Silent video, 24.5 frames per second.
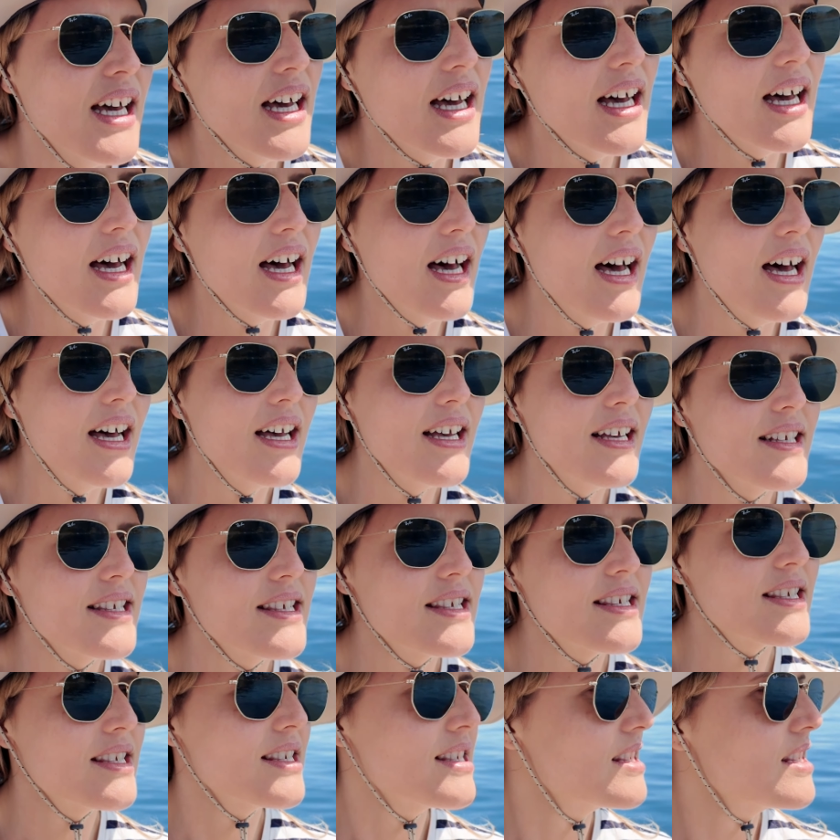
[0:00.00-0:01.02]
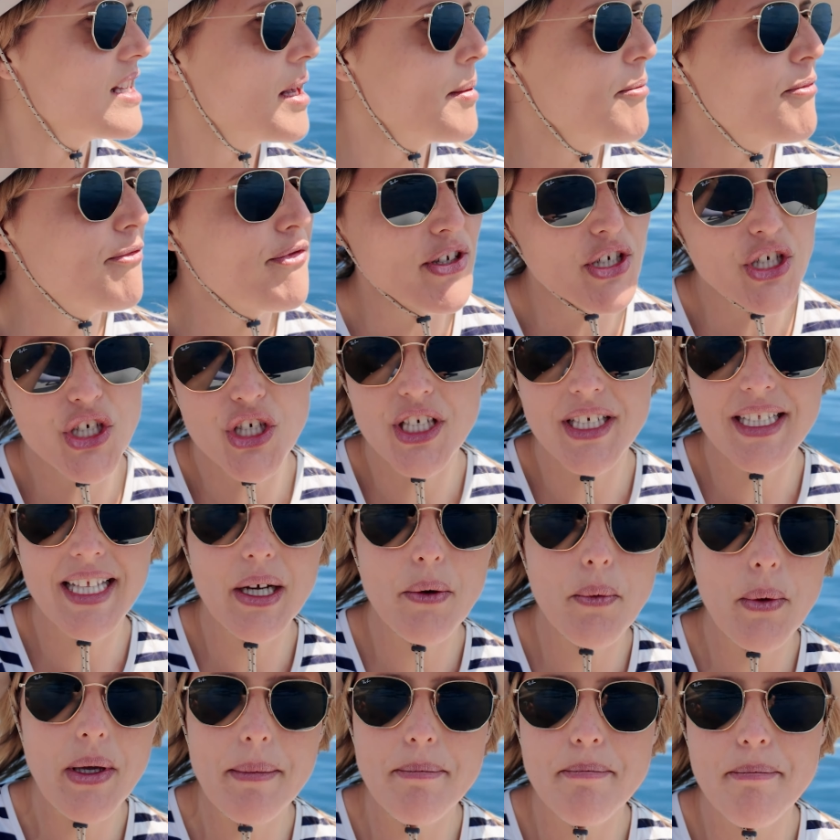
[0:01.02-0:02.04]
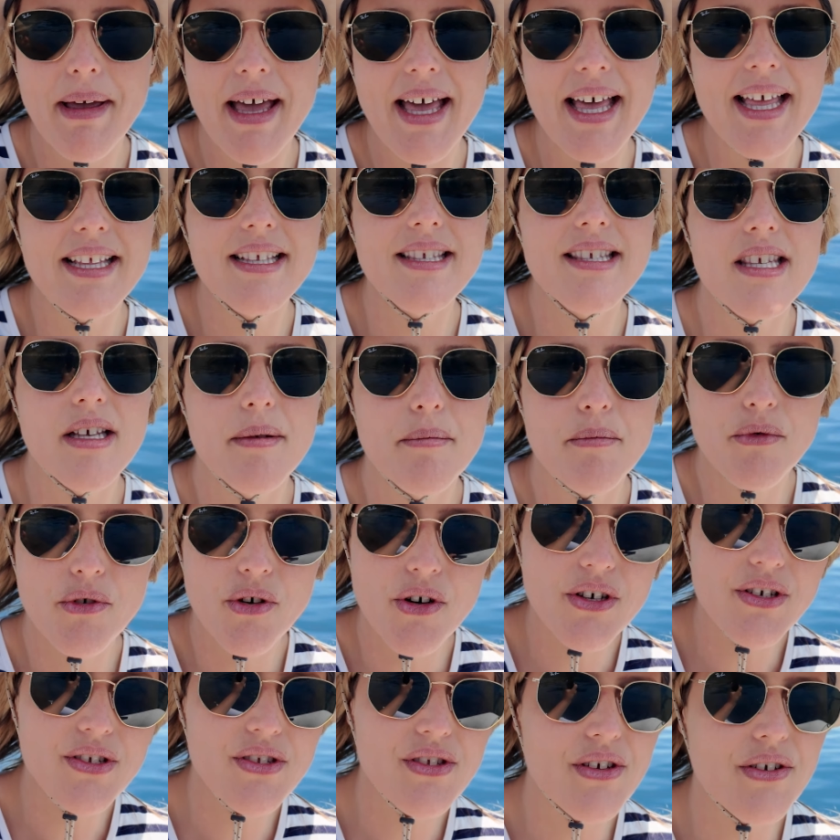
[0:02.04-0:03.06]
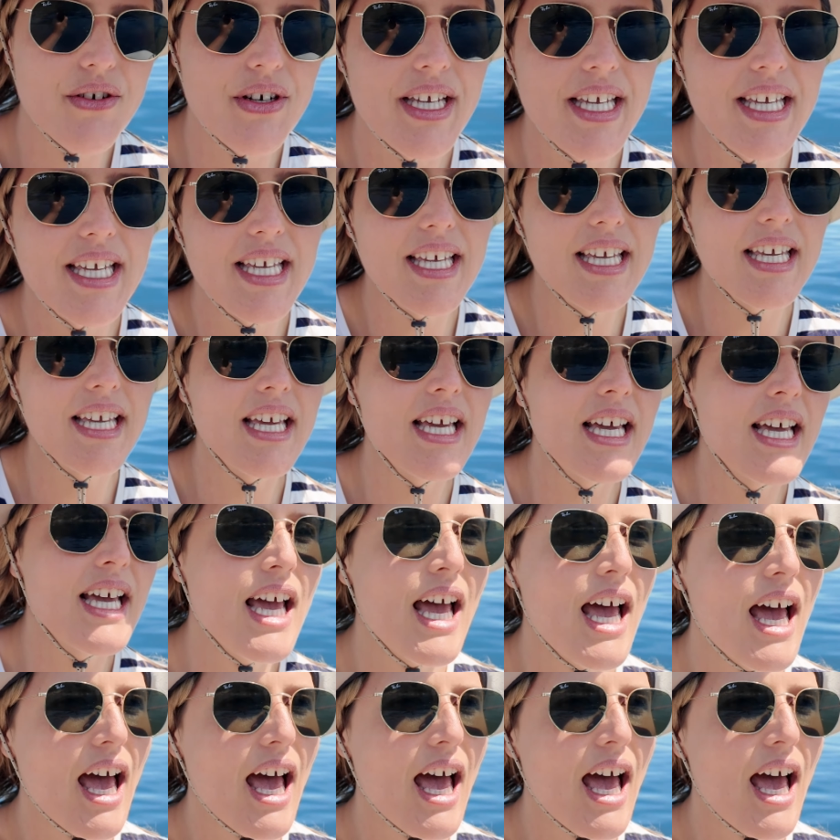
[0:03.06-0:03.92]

uh, some fishing equipment, some grocery,